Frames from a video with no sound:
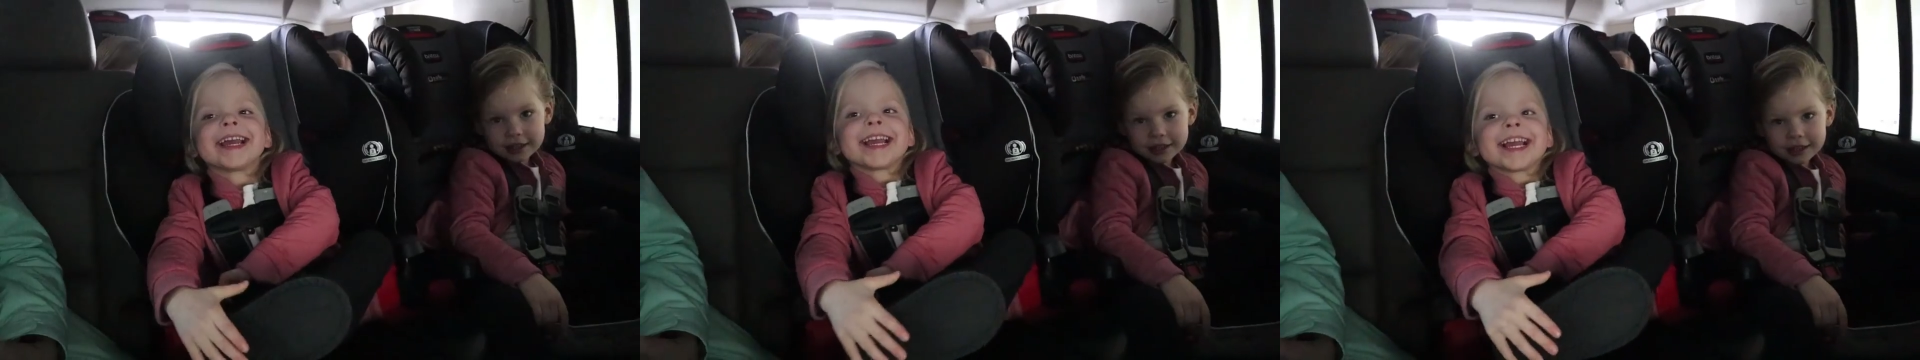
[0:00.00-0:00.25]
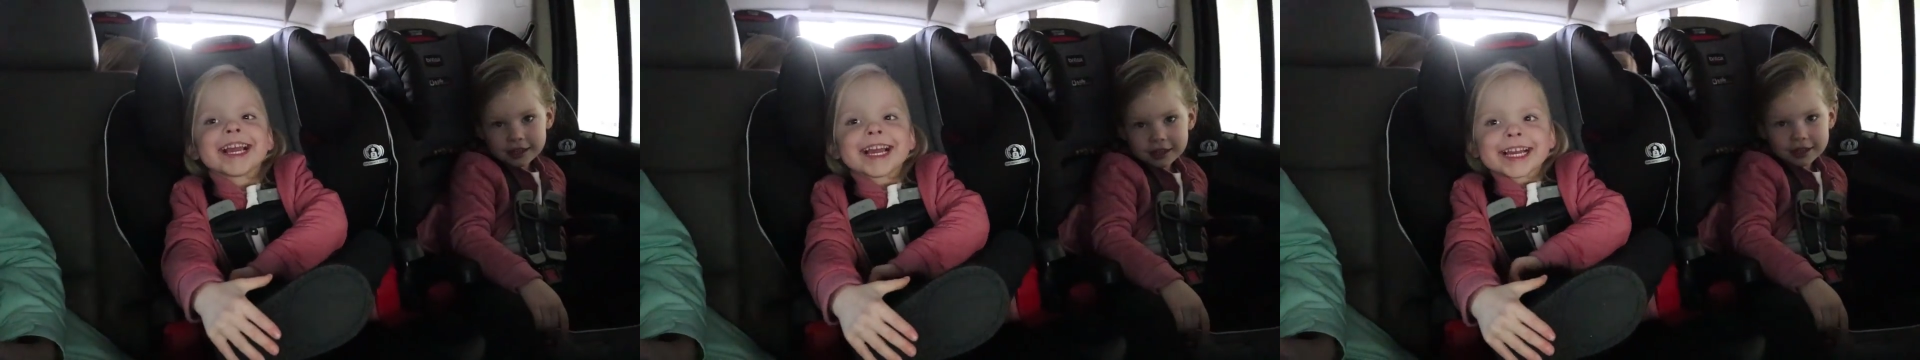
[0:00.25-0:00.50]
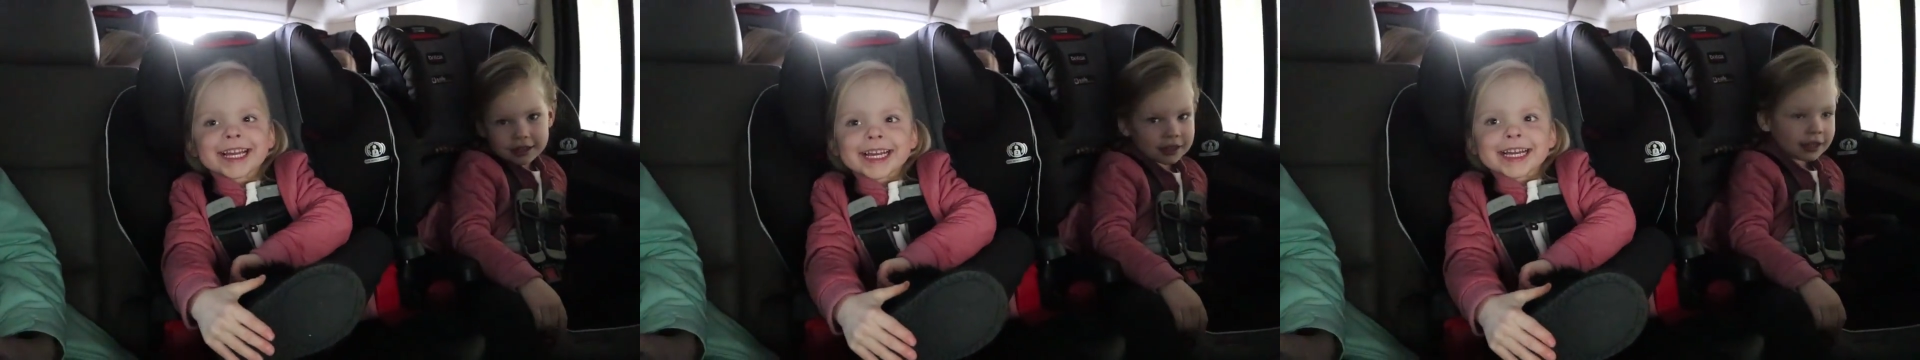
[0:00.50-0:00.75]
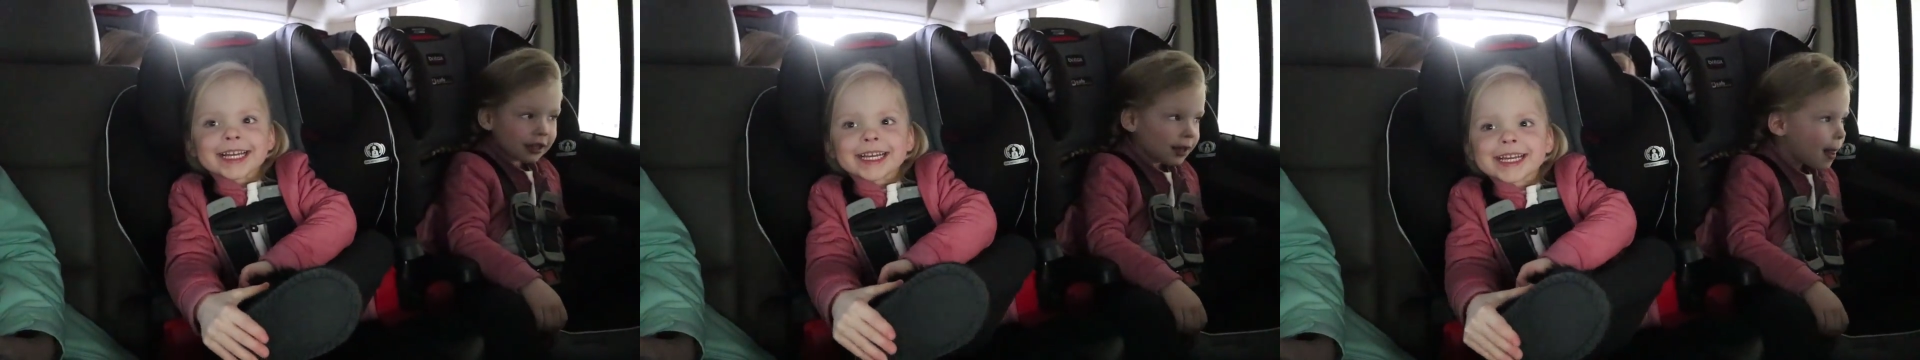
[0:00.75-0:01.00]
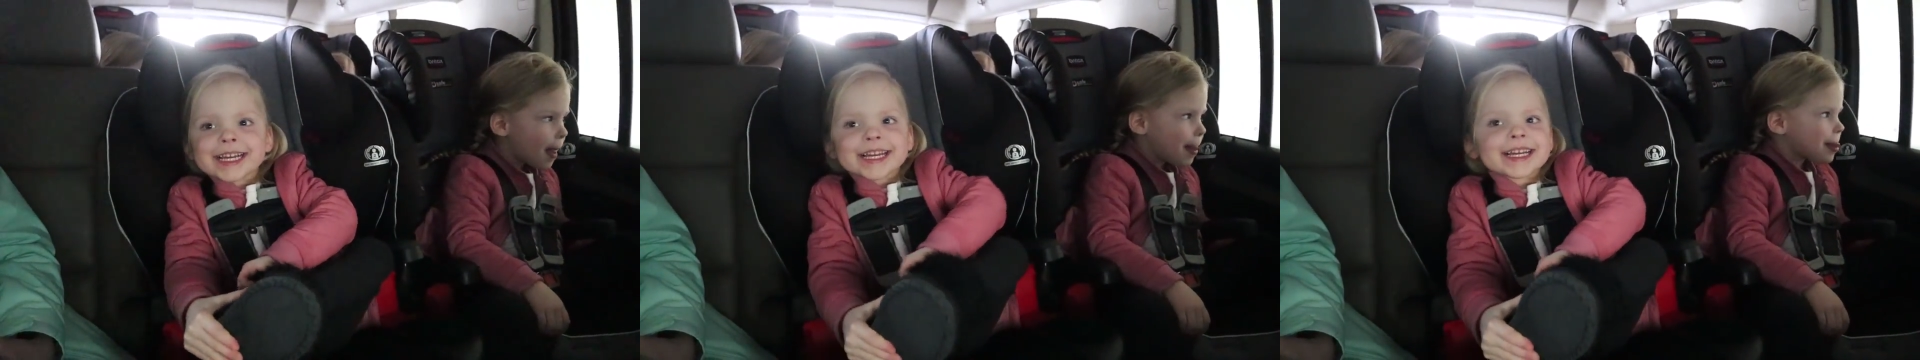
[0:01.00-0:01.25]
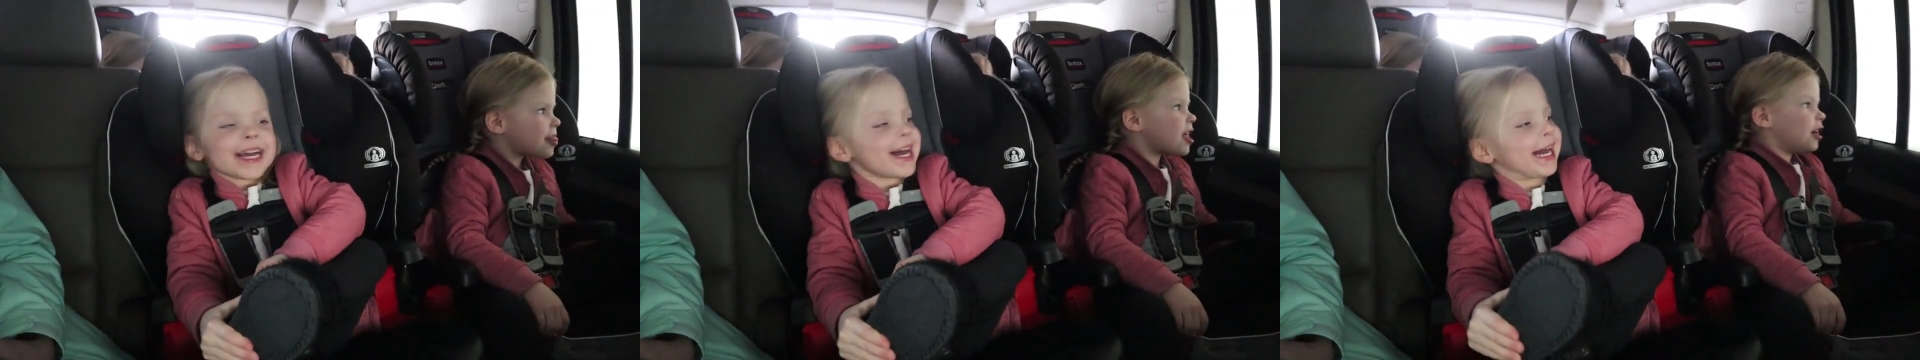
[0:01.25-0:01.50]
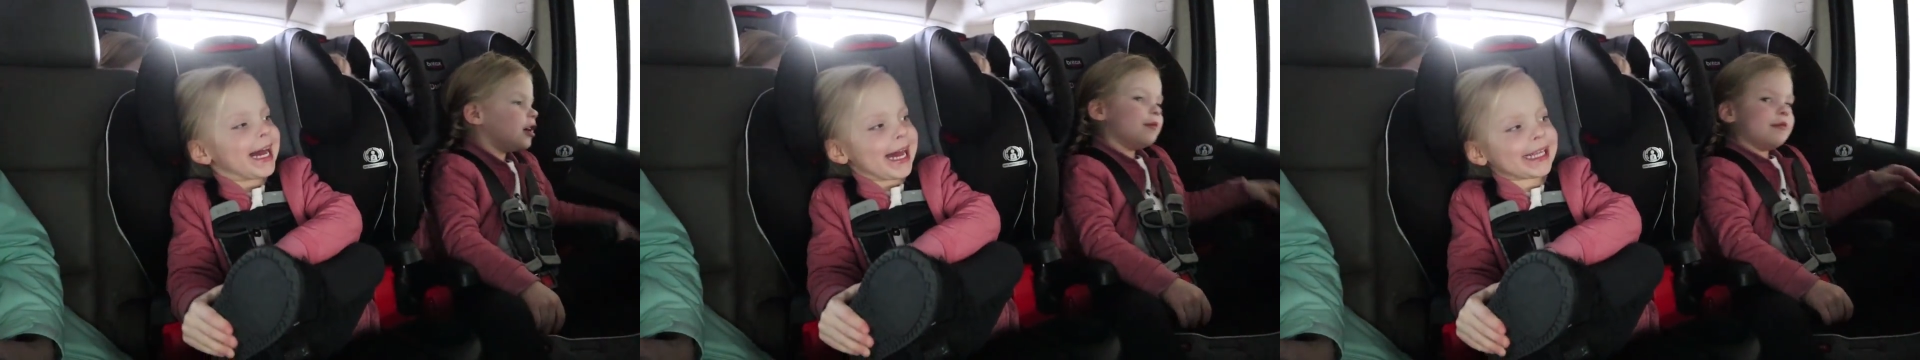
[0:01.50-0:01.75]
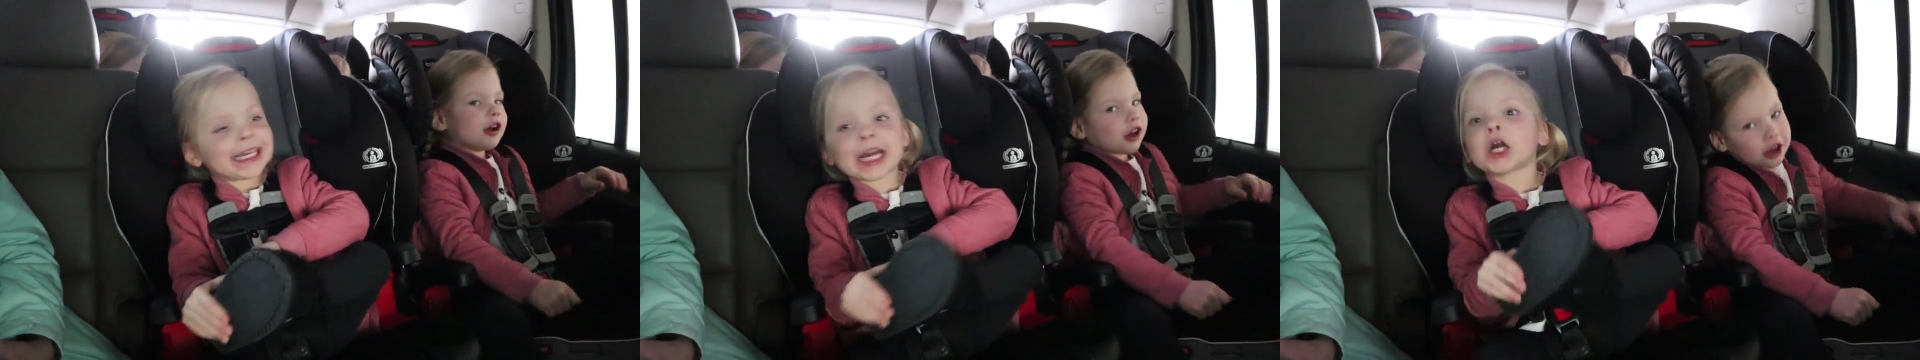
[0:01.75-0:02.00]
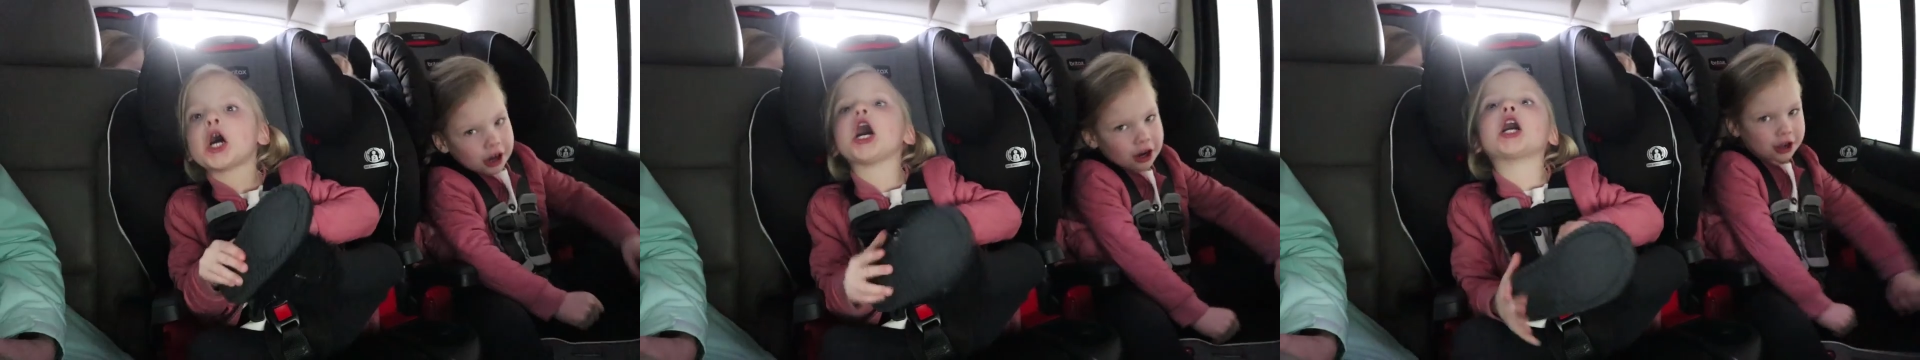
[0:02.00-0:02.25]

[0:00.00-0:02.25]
Speaker 1: Where are we going, girls? coconut!